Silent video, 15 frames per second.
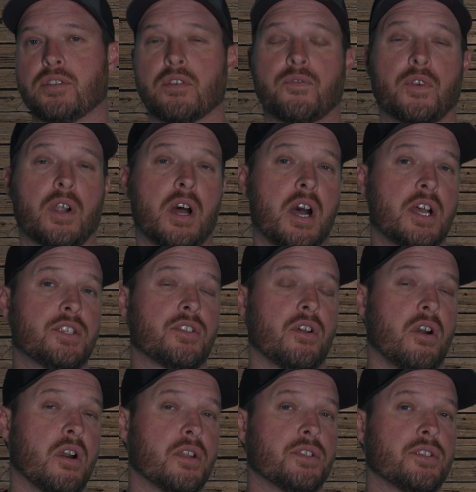So for us,
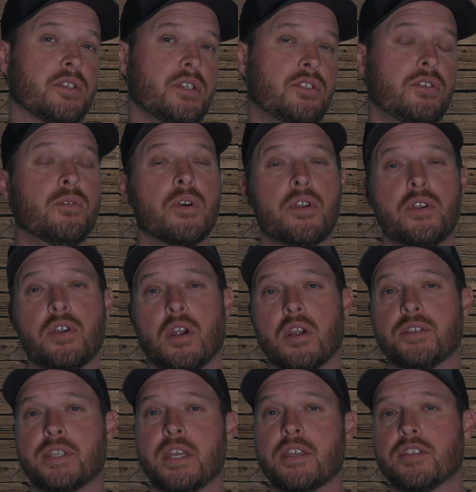honestly, 200
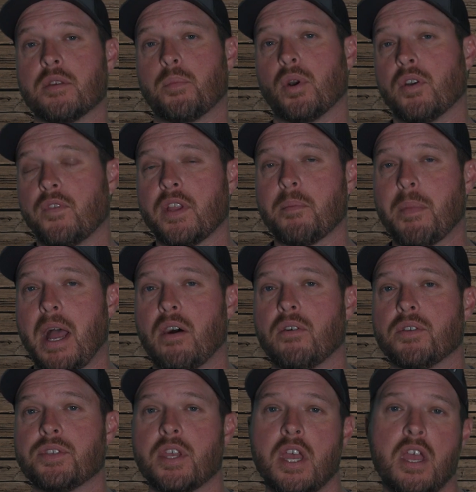yards is the perfect
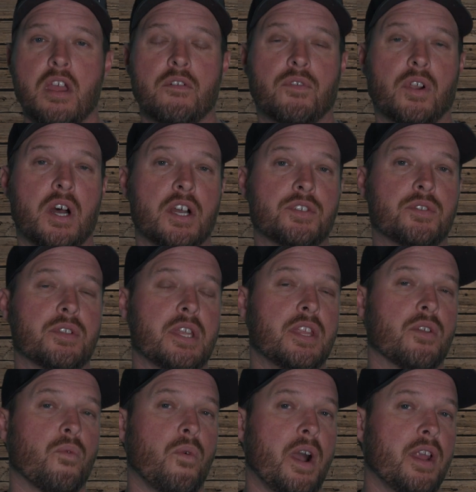balance for us in
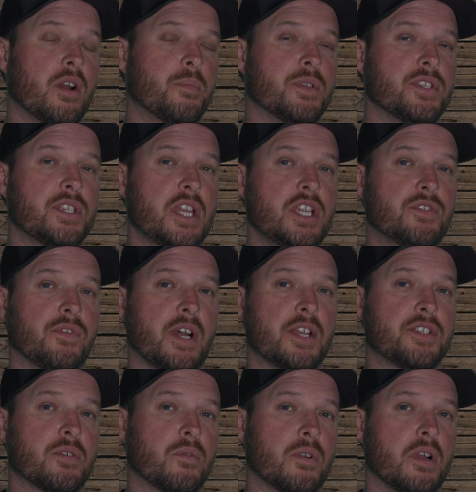the wide open sage
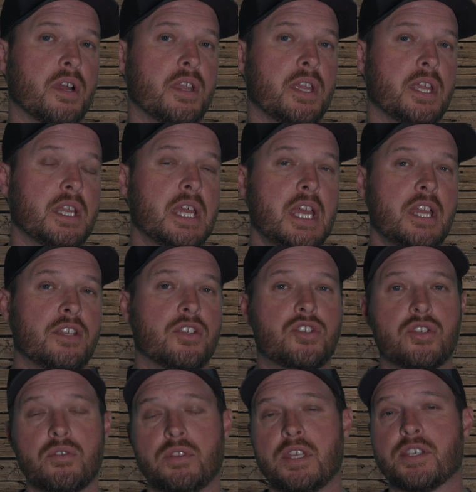flats that we're hunting in to
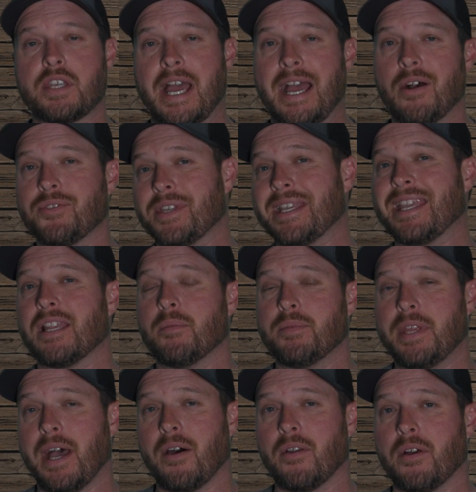shoot these coyotes and get them
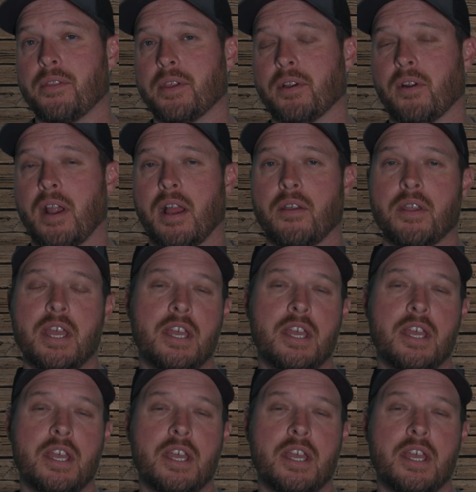down on the ground.